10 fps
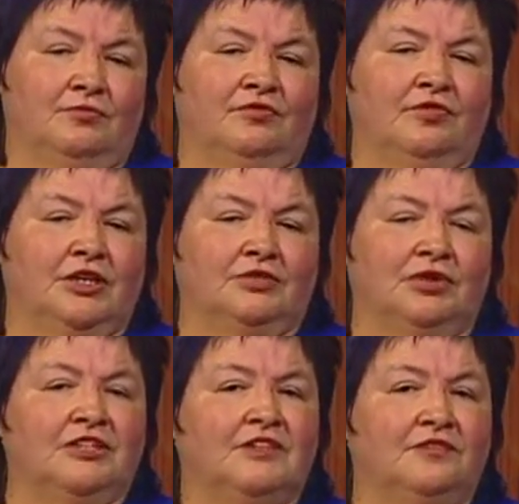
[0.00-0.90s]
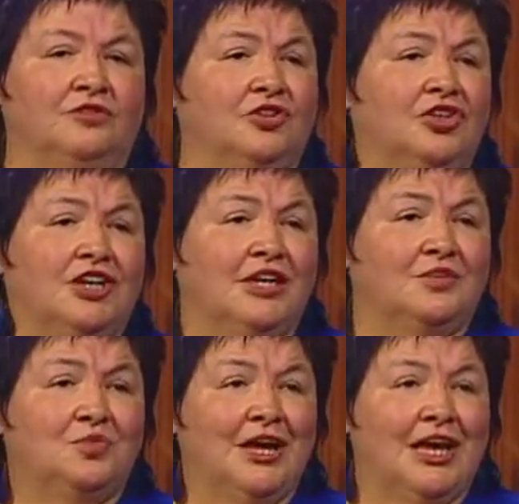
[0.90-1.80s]
fundraising for
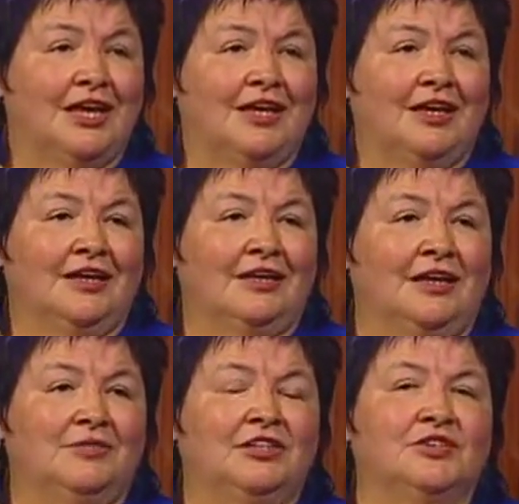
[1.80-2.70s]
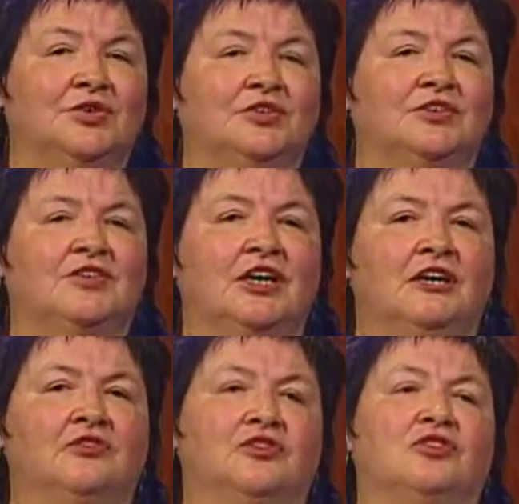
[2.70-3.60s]
United Way. I mean, so there's
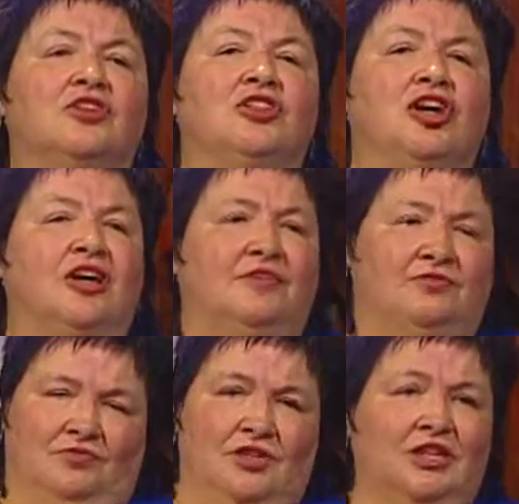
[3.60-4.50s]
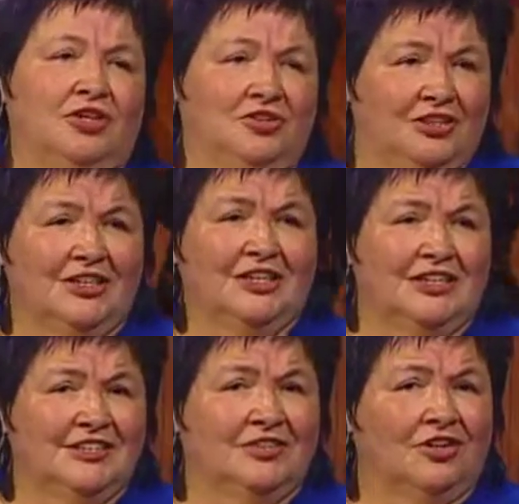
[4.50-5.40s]
so there are a lot of really good
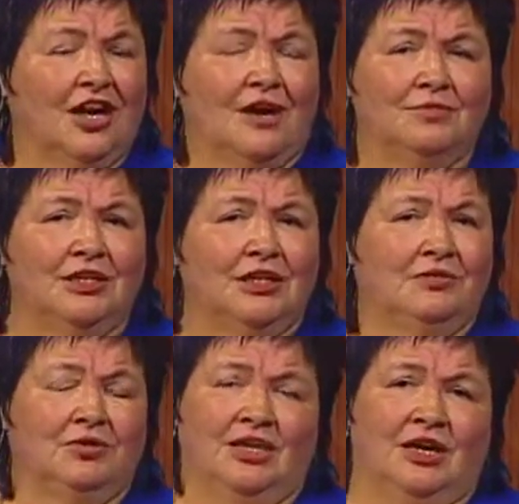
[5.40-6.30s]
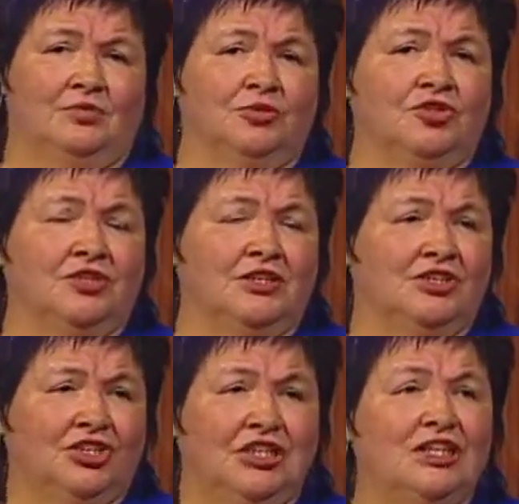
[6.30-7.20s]
things that are happening with Aboriginal
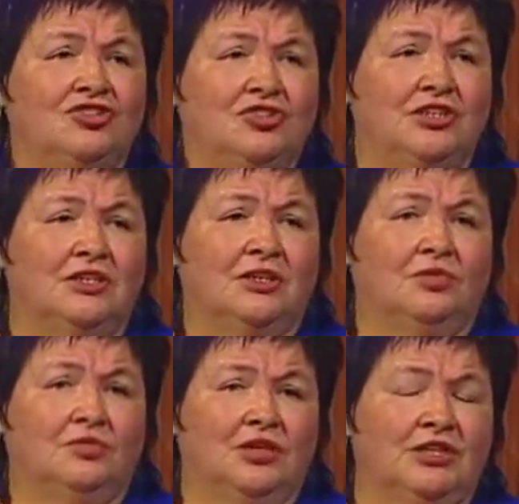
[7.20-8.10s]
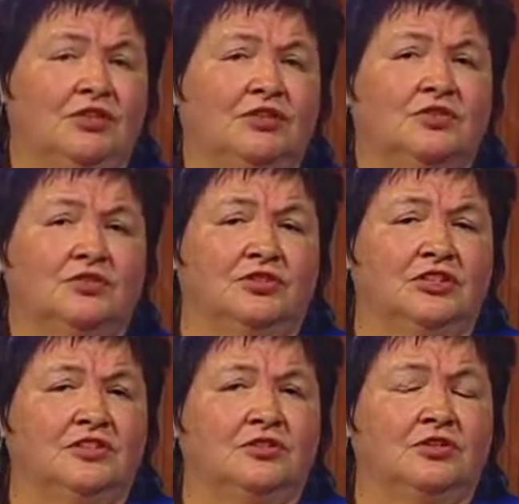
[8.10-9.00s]
education within our school
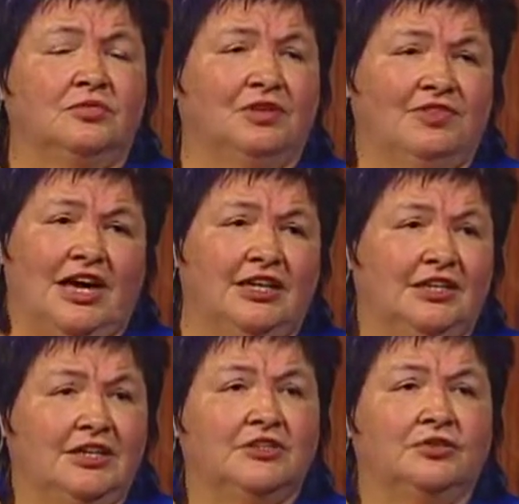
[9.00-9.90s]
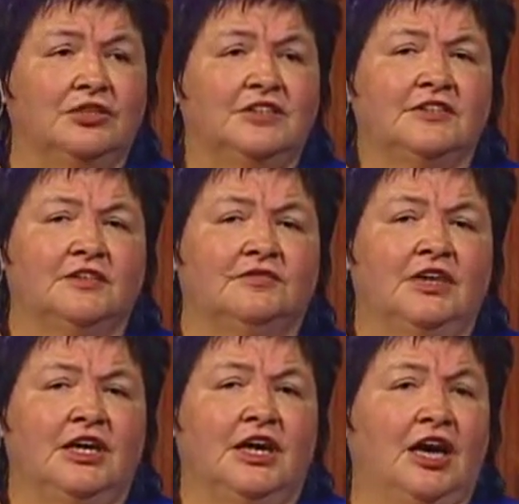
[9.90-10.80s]
district. We've had an increase of
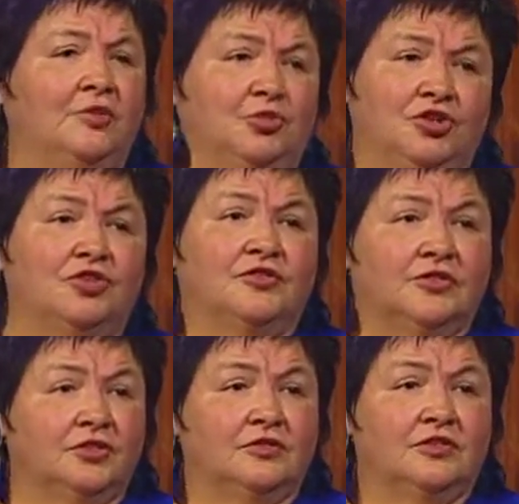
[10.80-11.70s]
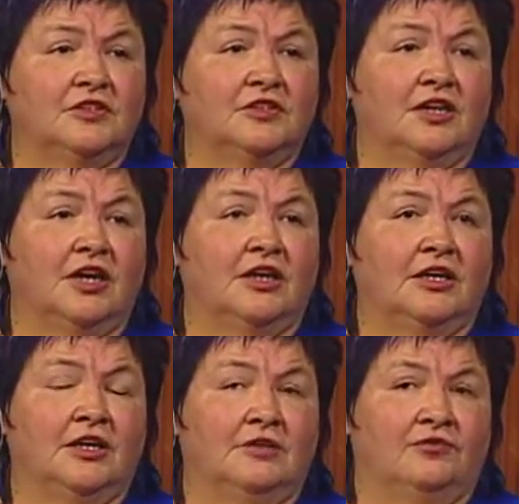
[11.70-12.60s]
Aboriginal students uh,
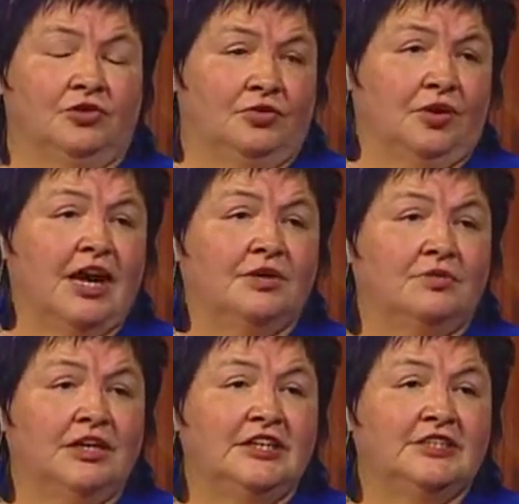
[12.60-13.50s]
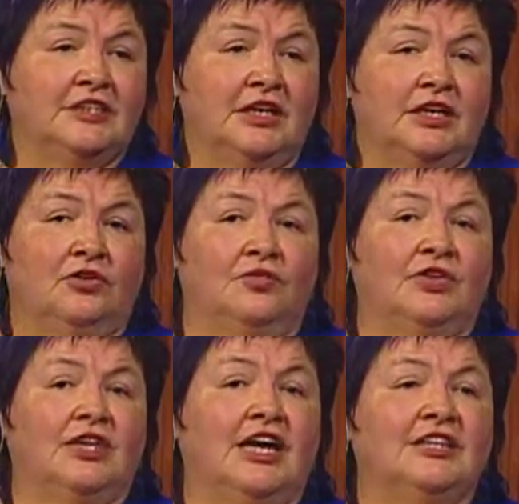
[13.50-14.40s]
eh, for grad rates over
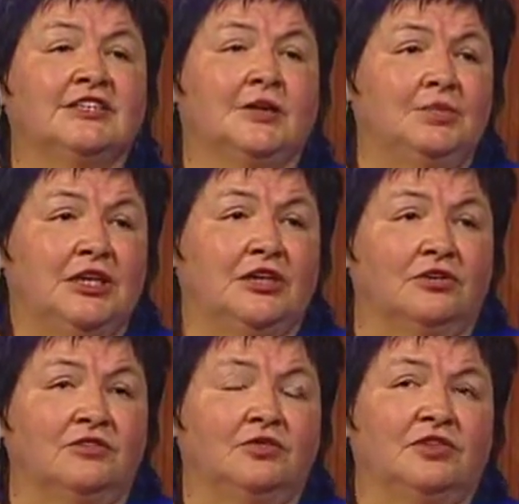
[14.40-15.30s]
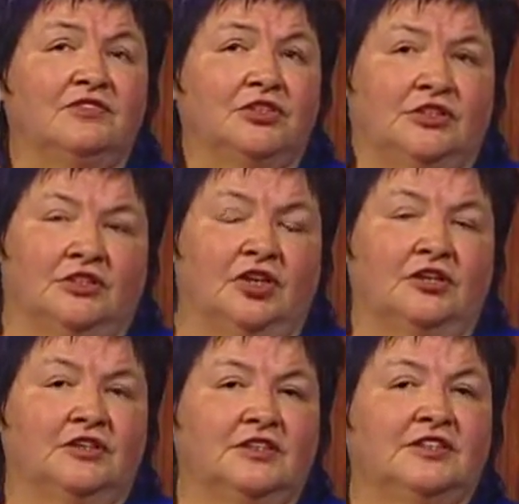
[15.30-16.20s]
the last couple of years. We've
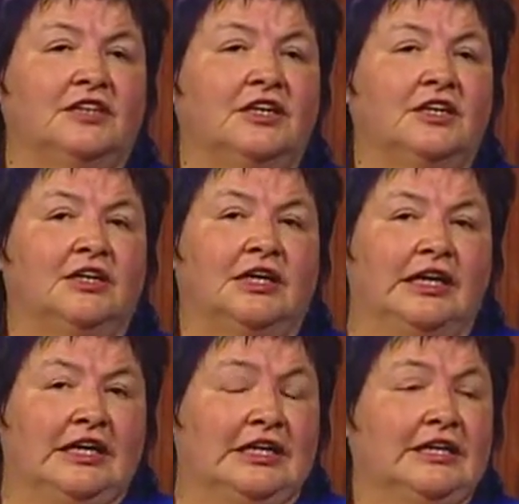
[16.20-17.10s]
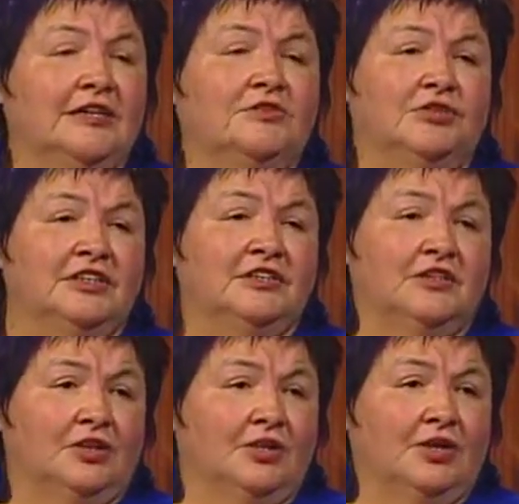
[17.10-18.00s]
started to see a an increase
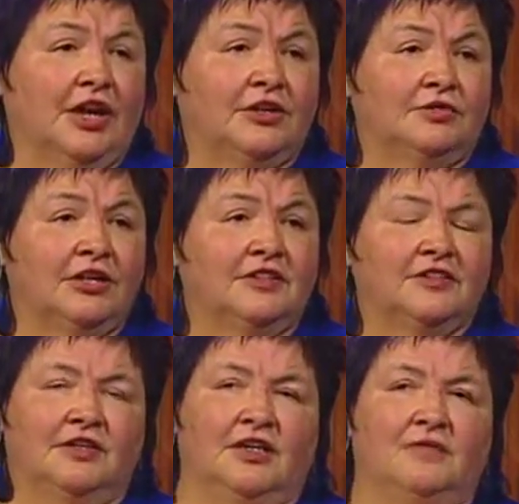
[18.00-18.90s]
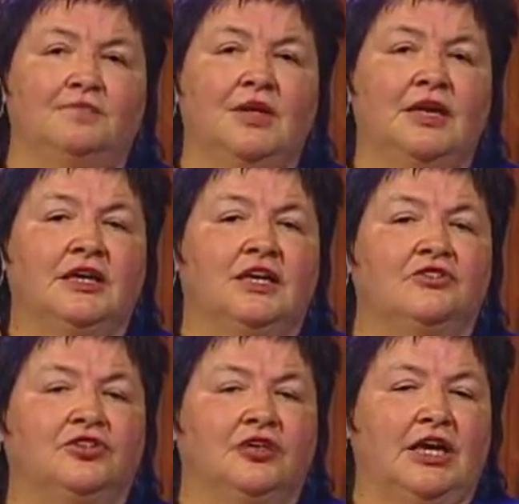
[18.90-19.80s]
in our grad rates. Um,
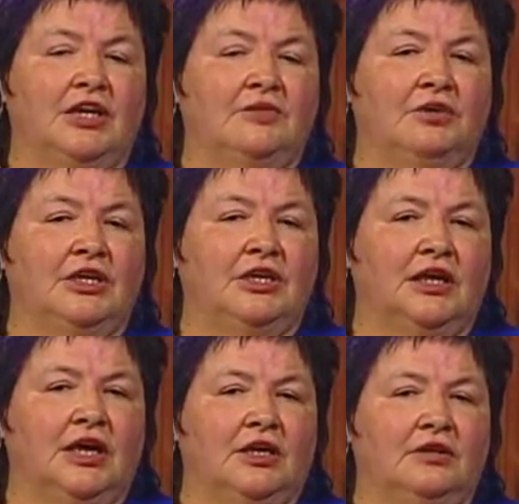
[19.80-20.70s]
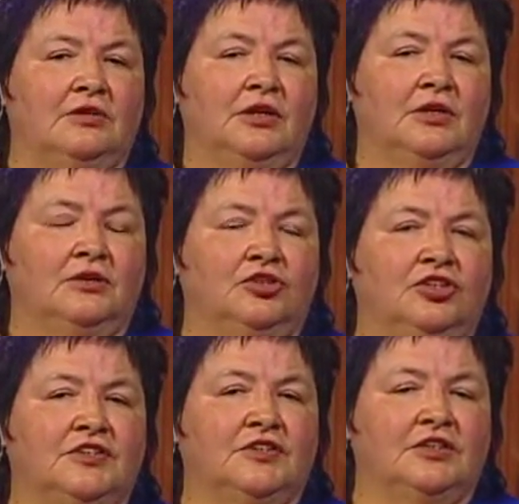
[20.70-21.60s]
yesterday, we uh,
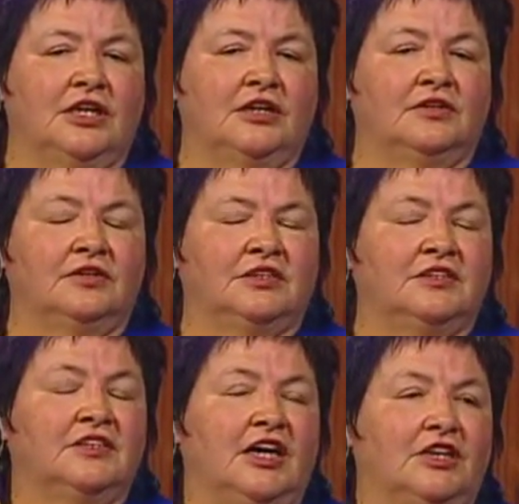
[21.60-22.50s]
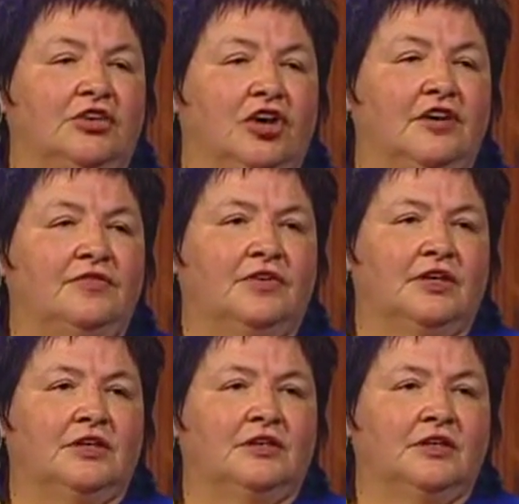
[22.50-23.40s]
just uh, signed off
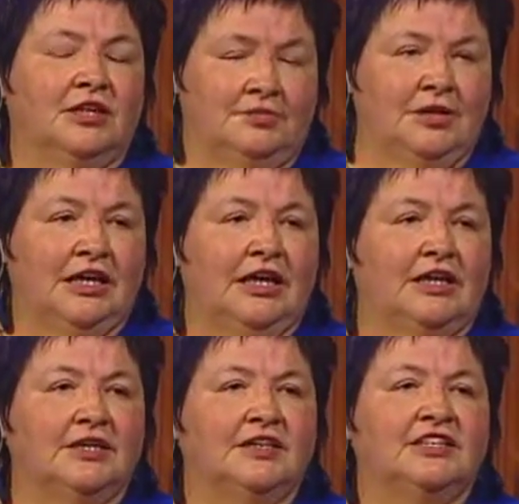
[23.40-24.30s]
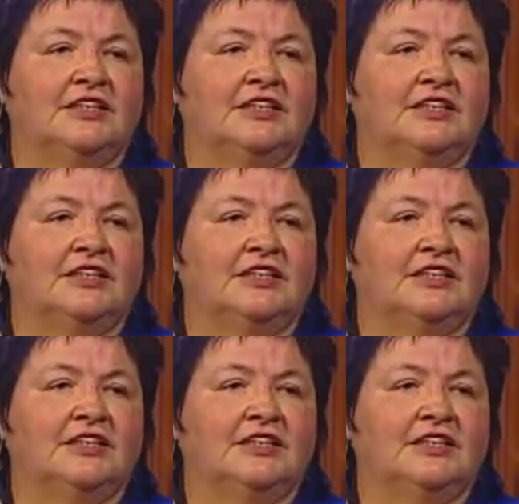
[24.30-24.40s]
uh, the committee at least